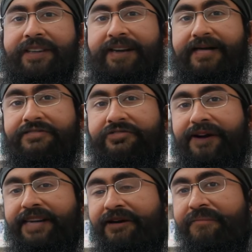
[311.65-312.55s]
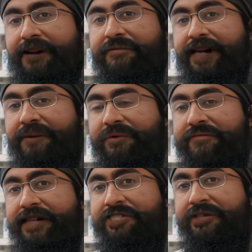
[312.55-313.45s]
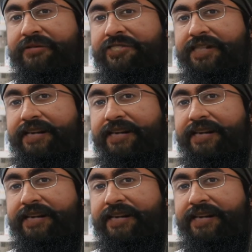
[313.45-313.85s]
and training of healthcare professionals,